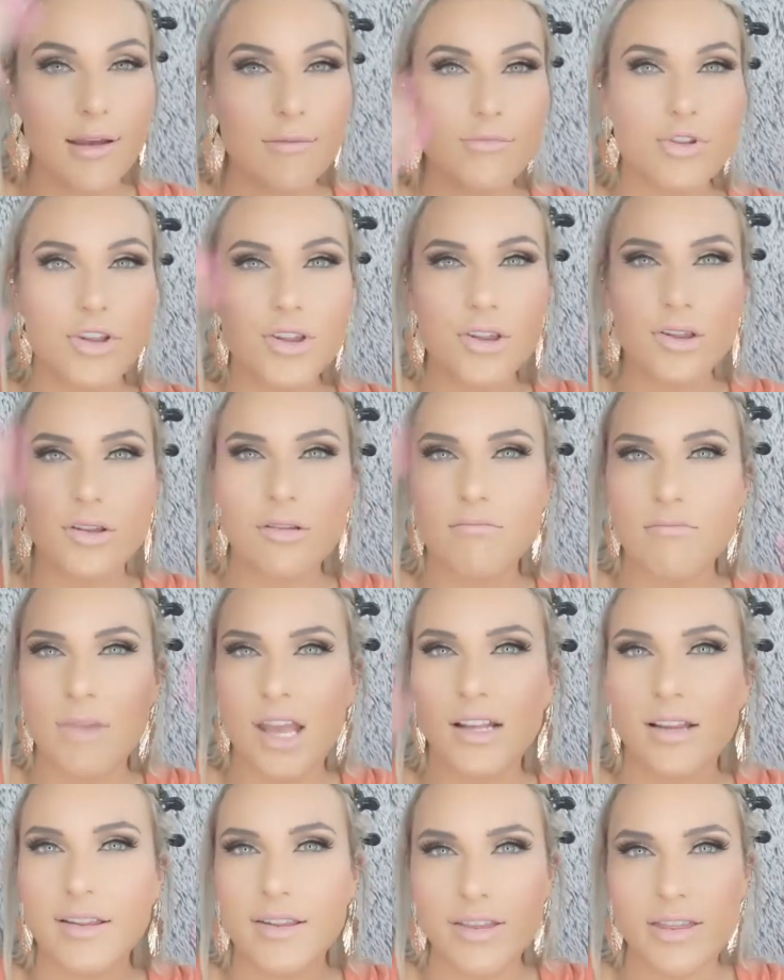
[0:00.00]
Just
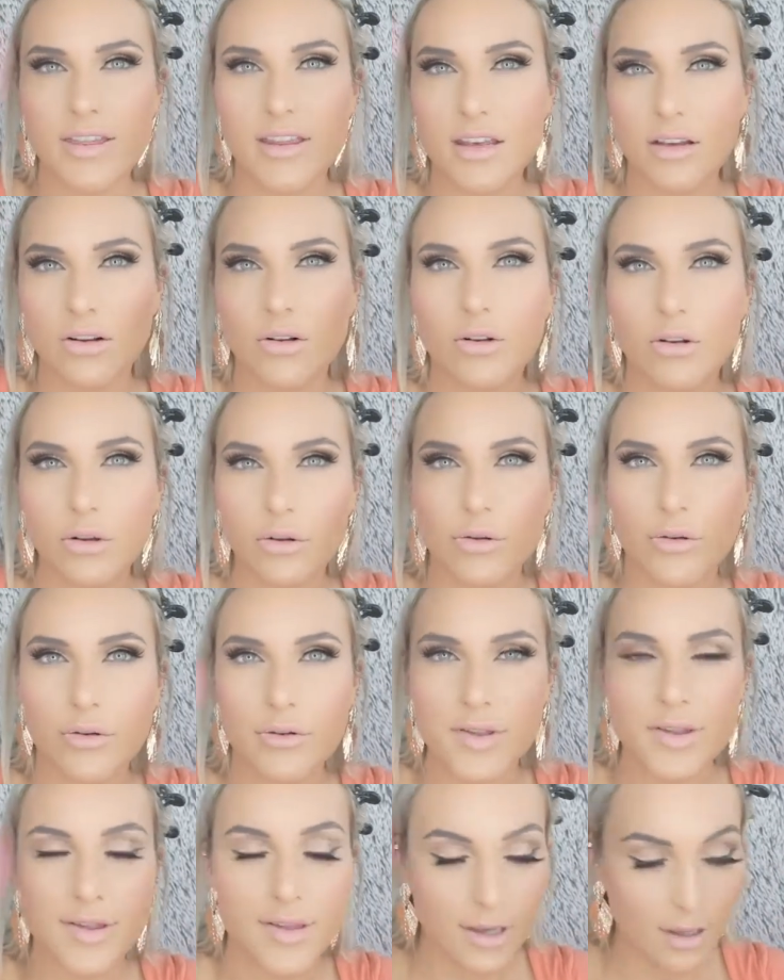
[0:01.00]
makes the glue
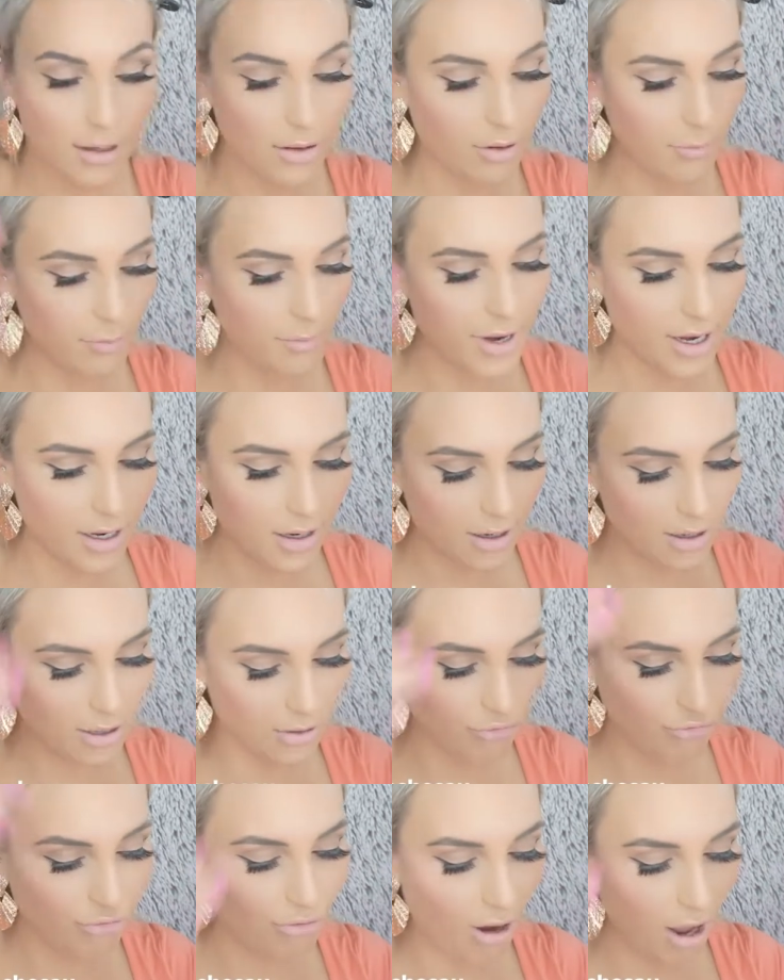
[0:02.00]
stick a lot better
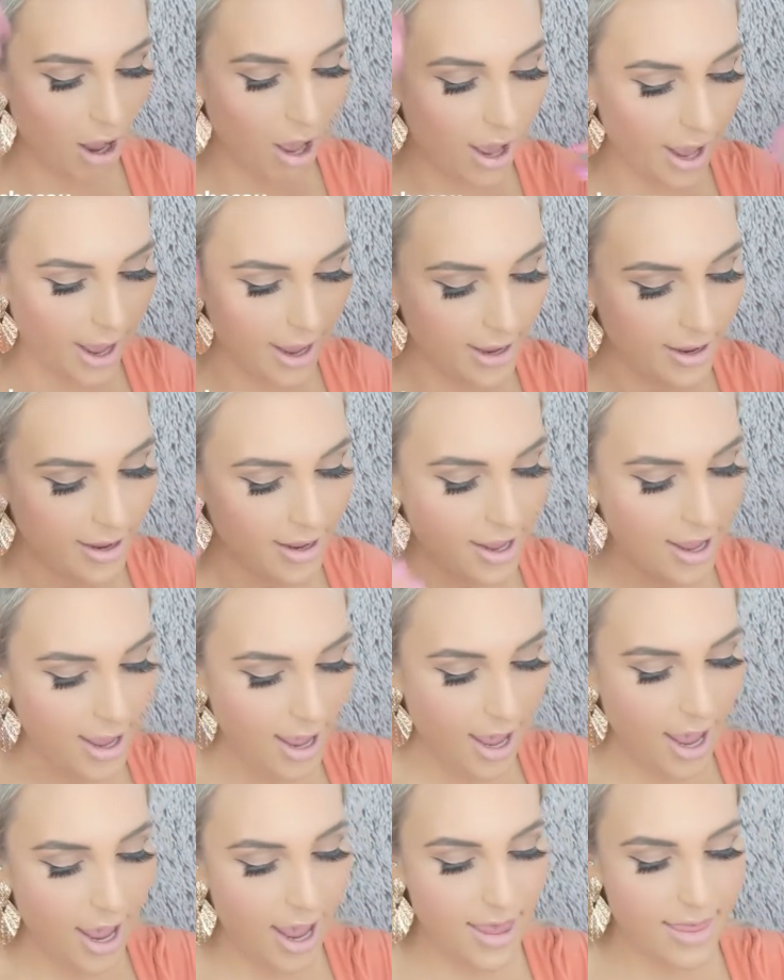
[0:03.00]
and dry.
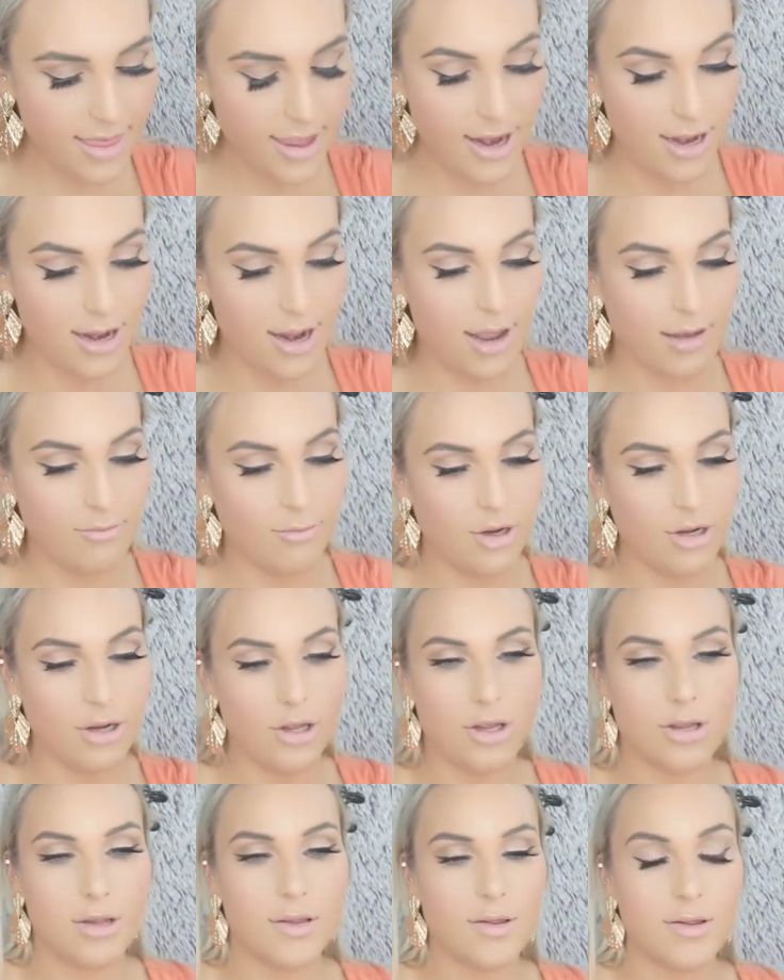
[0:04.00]
And then I'm going to
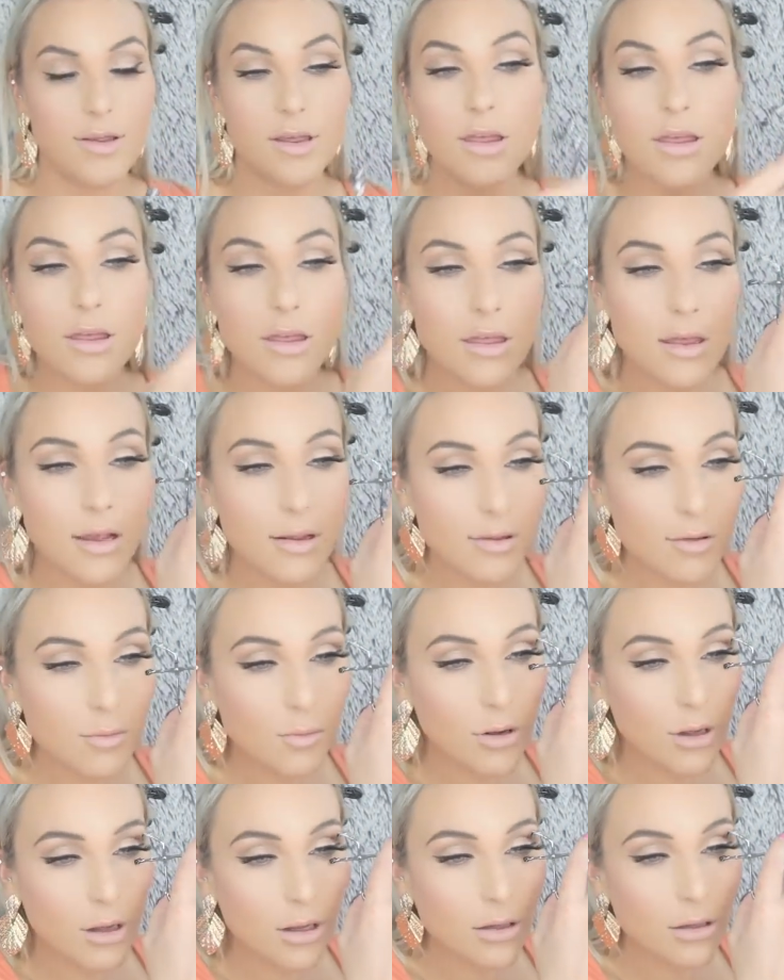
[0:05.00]
use this
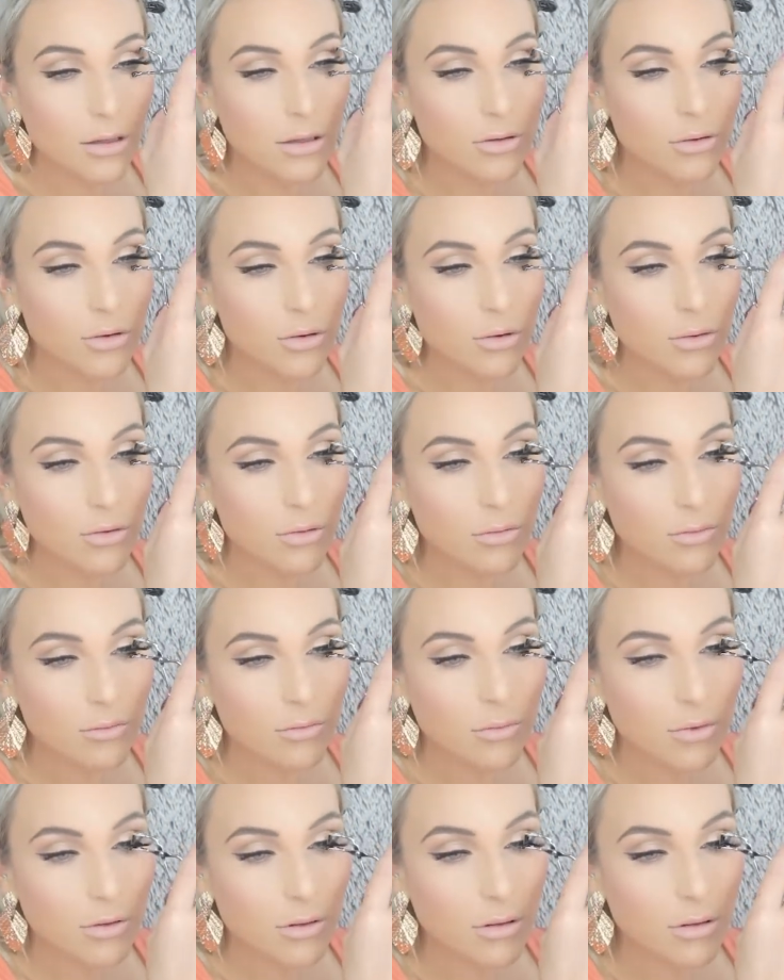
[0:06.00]
one to